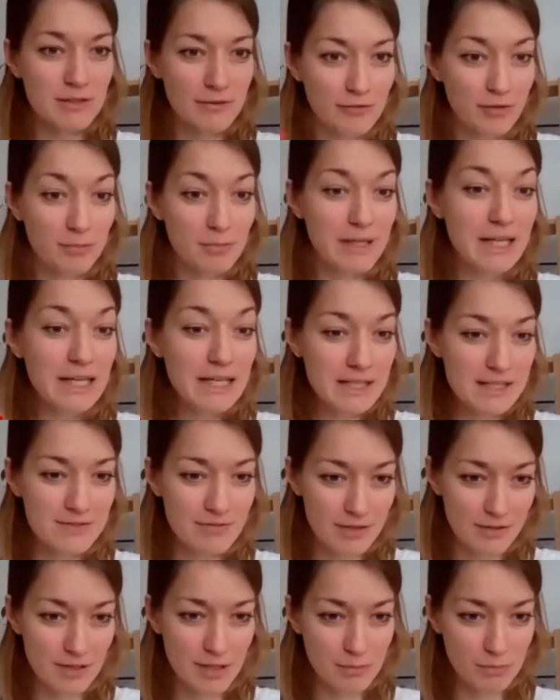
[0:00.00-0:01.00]
for me, it's
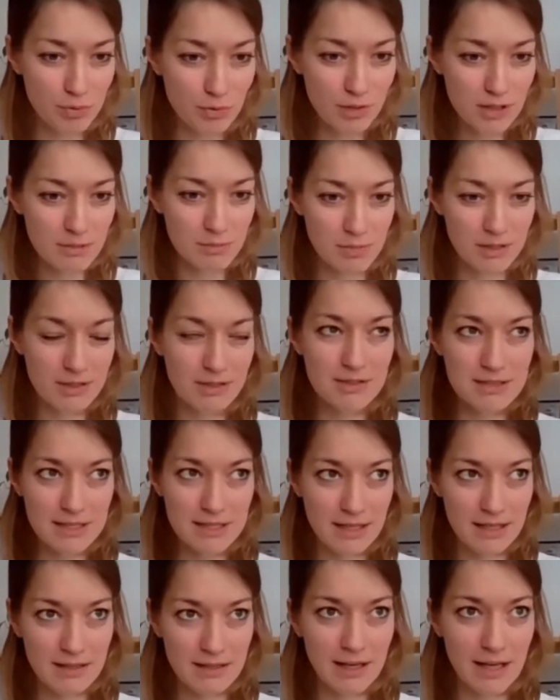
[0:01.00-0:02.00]
very important, because
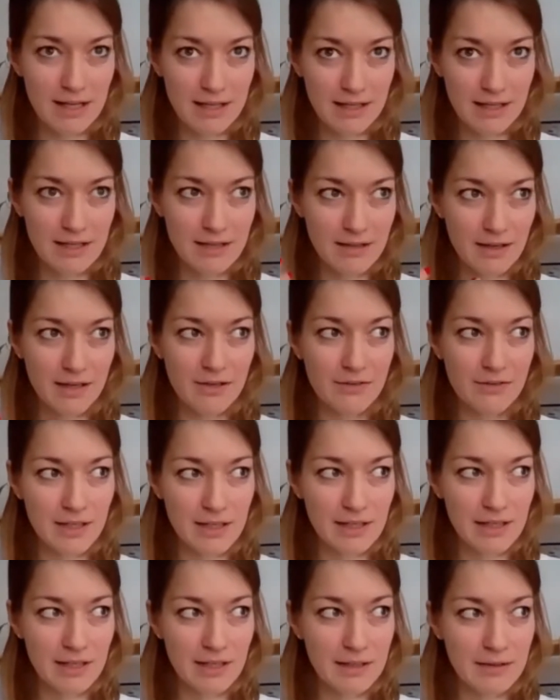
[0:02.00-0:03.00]
I
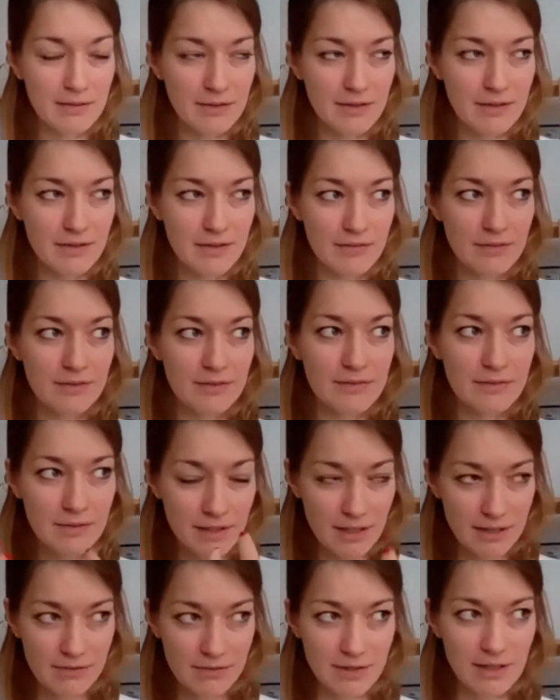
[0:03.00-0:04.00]
really
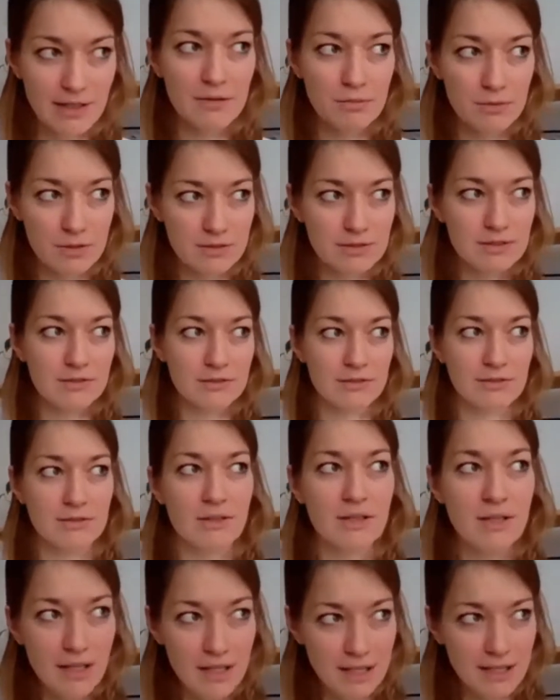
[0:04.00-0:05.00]
want to
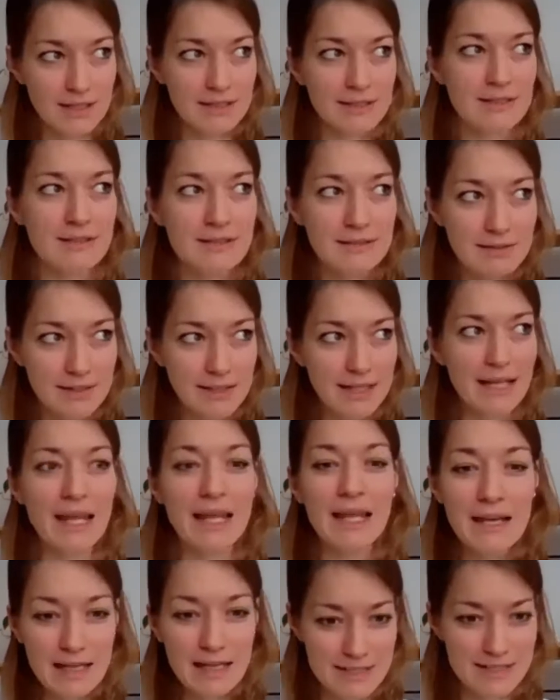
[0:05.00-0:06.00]
dig
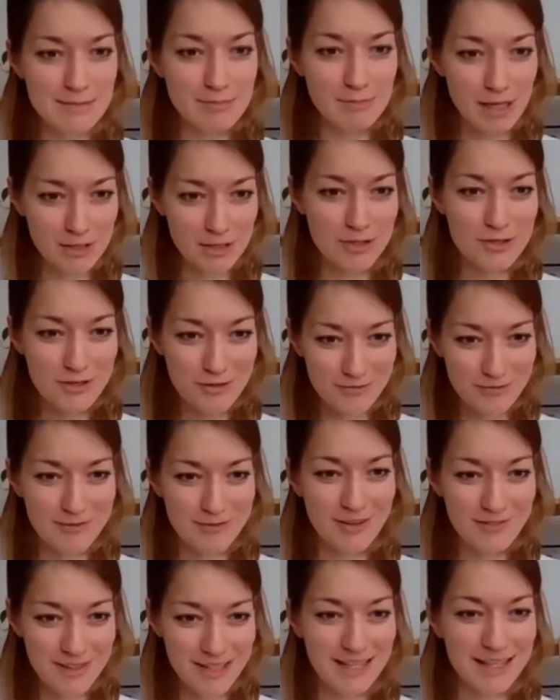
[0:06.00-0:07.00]
in as much
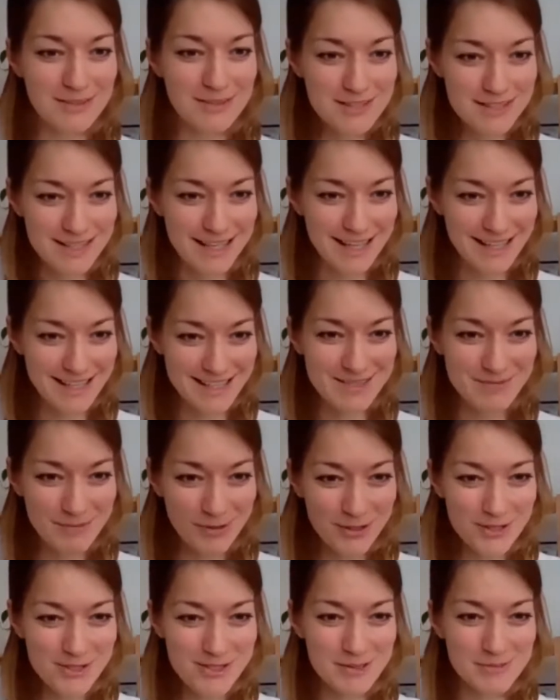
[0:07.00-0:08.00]
from the outside as
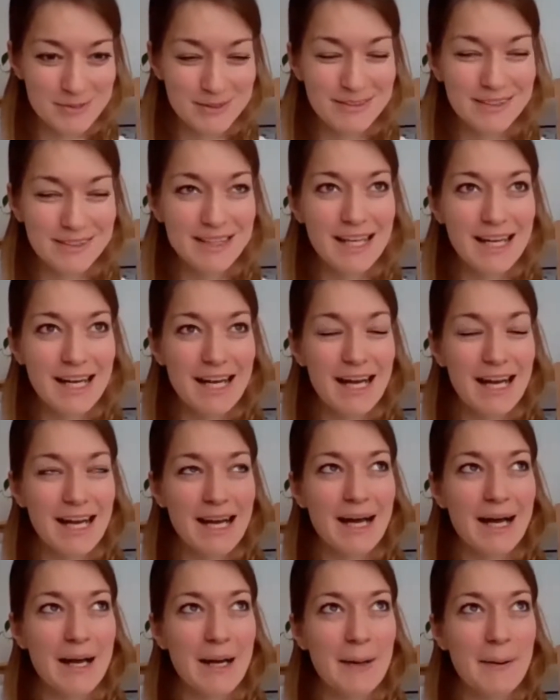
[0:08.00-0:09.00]
possible.
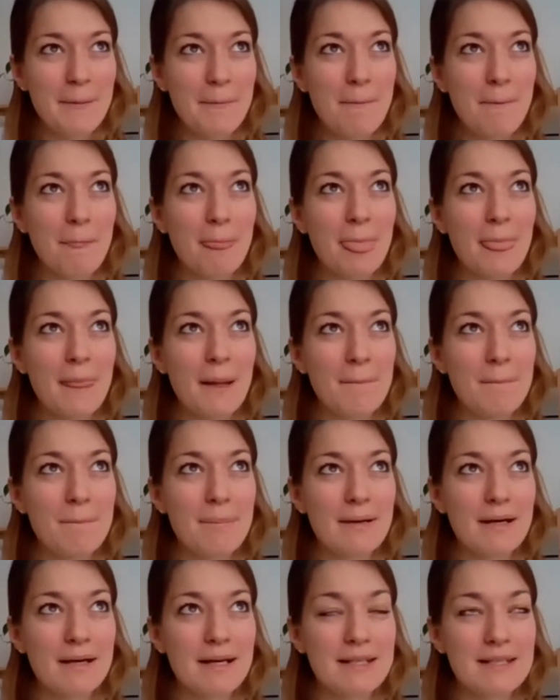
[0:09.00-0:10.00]

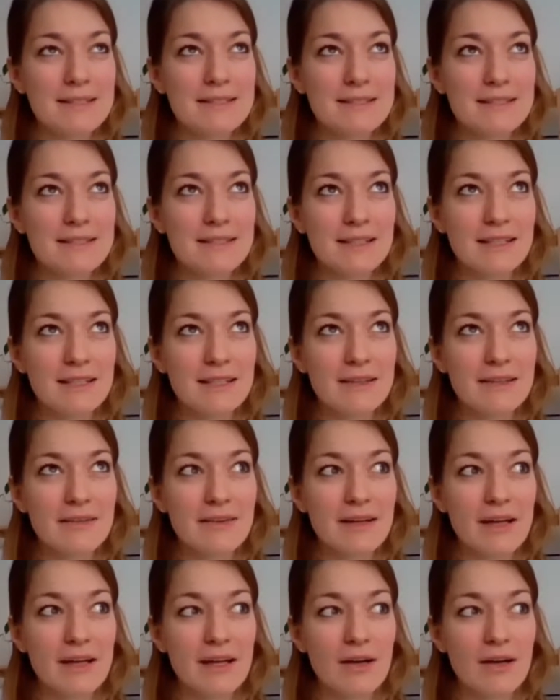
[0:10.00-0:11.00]
But
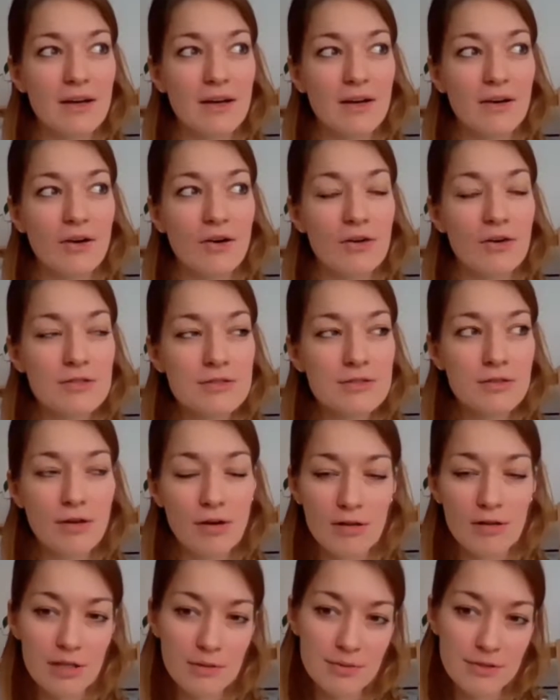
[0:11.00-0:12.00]
also
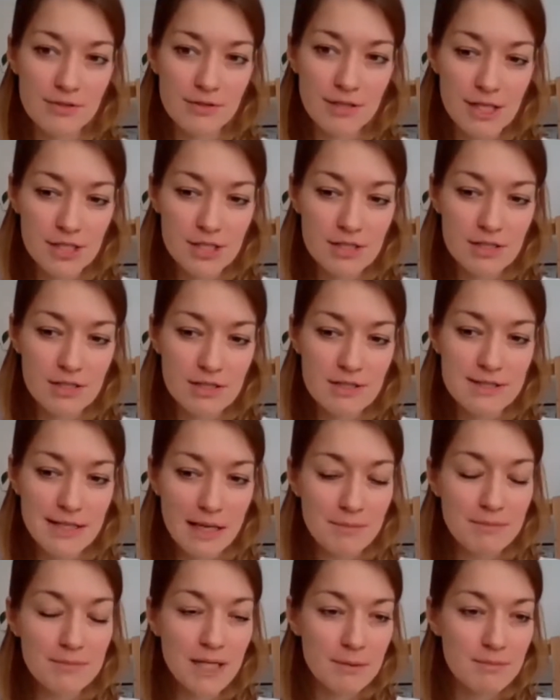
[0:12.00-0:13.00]
collaboration
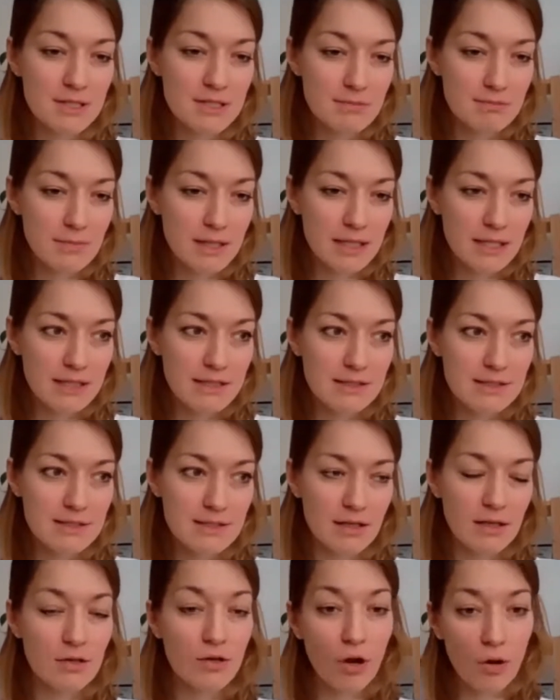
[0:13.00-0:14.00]
sometimes means
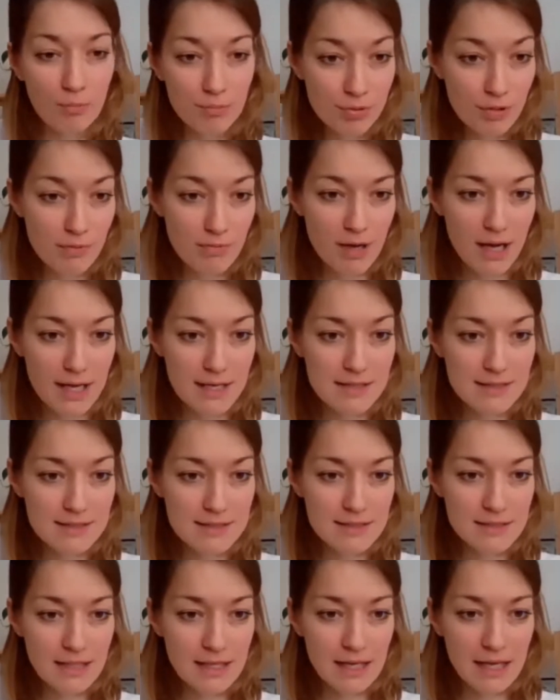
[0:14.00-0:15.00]
a
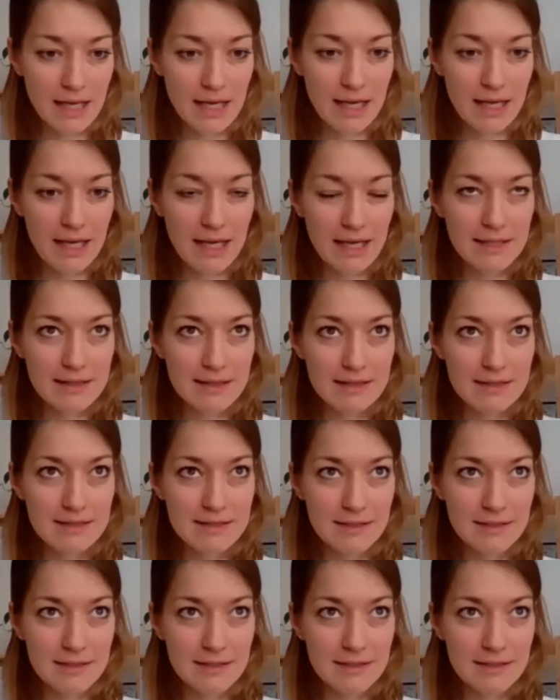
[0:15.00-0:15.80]
compromise, and